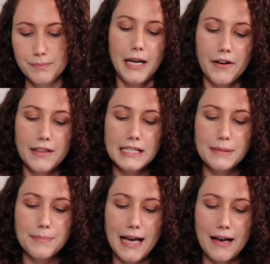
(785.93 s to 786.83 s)
Pair this
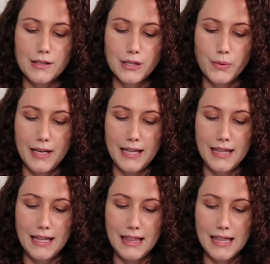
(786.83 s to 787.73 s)
blouse
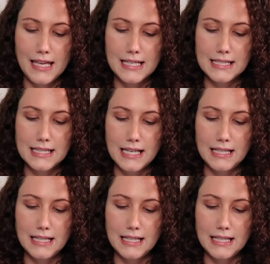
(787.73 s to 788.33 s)
with these